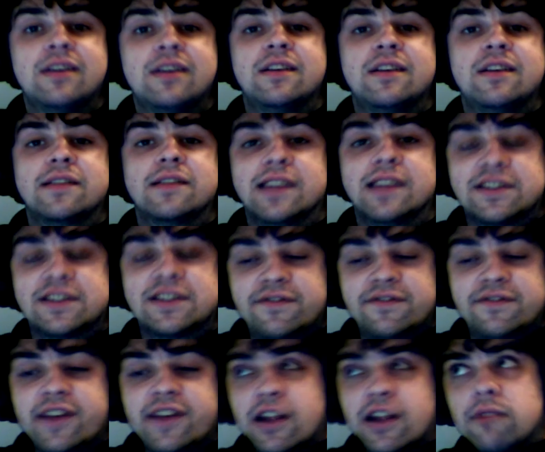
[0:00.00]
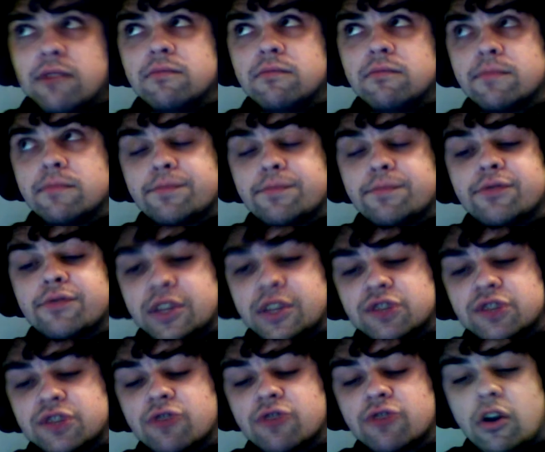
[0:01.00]
The list felt pretty
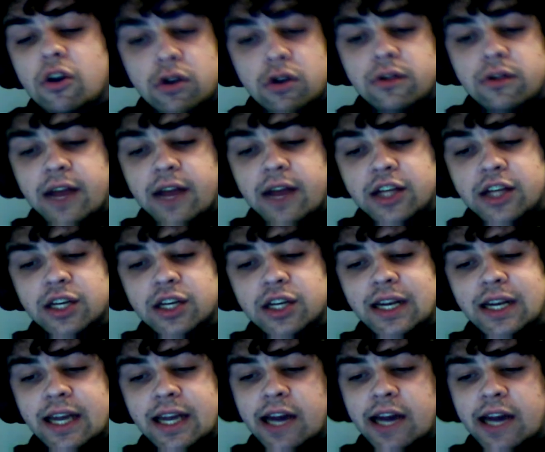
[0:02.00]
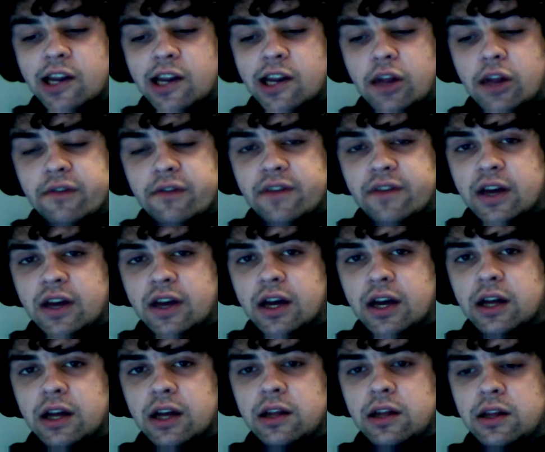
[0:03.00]
strong, actually. Like, it had a lot
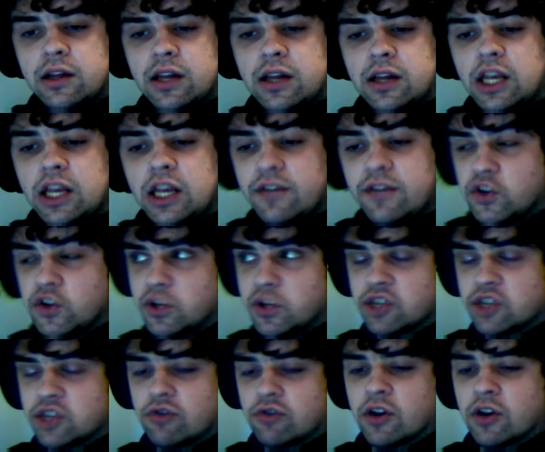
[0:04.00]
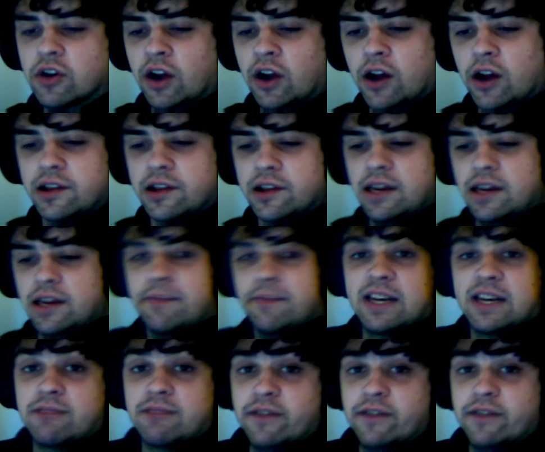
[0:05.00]
of individually strong cards in it.
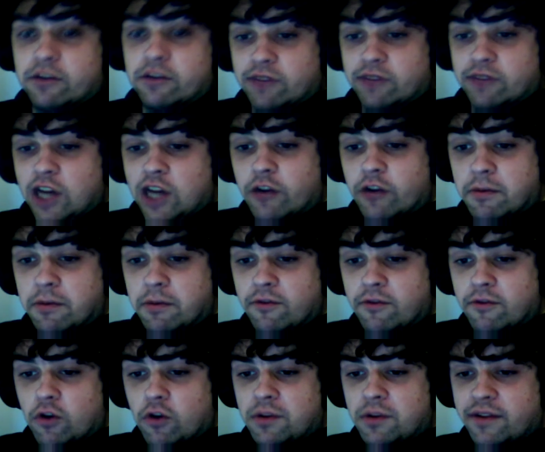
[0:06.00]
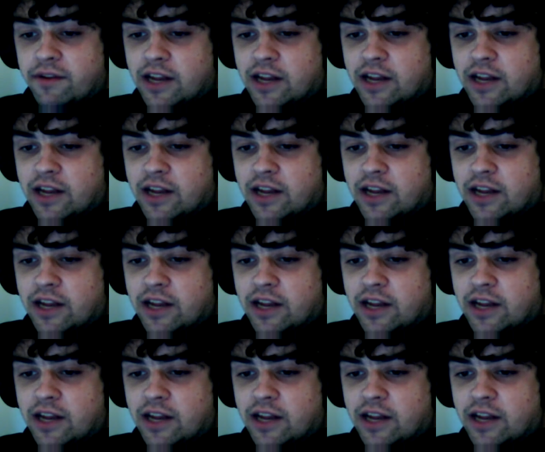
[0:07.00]
Bedlam Mardu really overperformed.